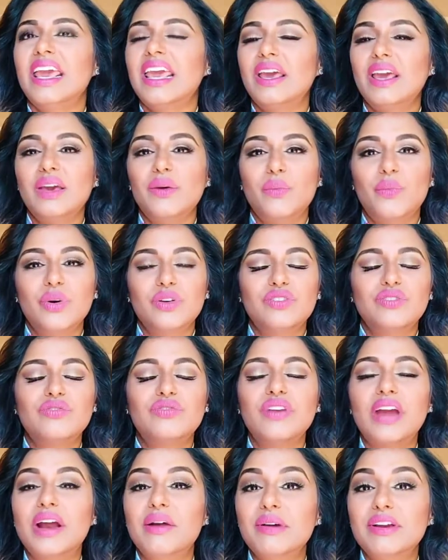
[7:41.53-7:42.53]
it was
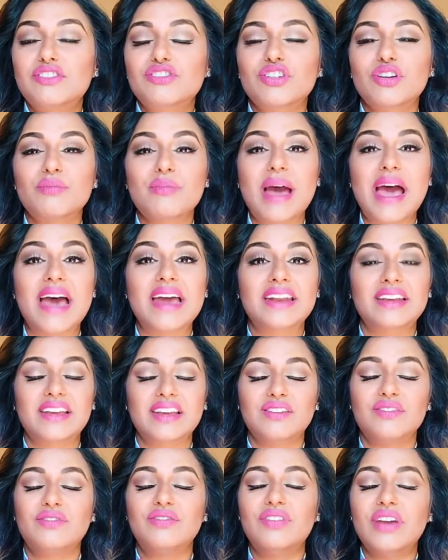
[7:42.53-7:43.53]
very traumatic
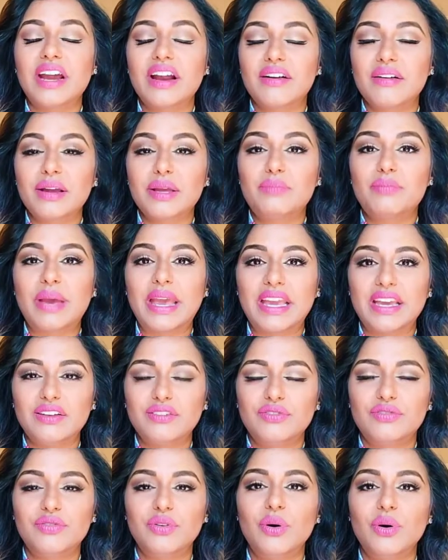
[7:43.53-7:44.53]
and very
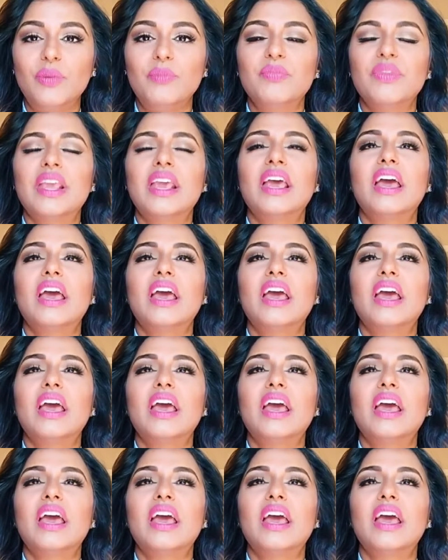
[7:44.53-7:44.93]
painful.